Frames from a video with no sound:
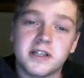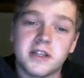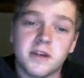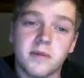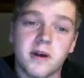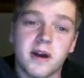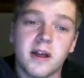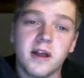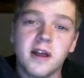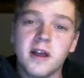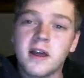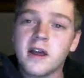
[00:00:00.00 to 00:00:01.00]
D M I.
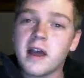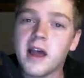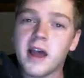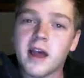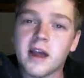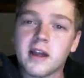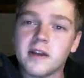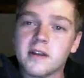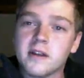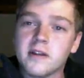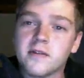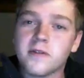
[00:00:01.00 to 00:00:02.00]
And
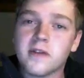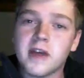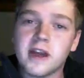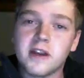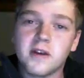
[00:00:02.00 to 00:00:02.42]
for that you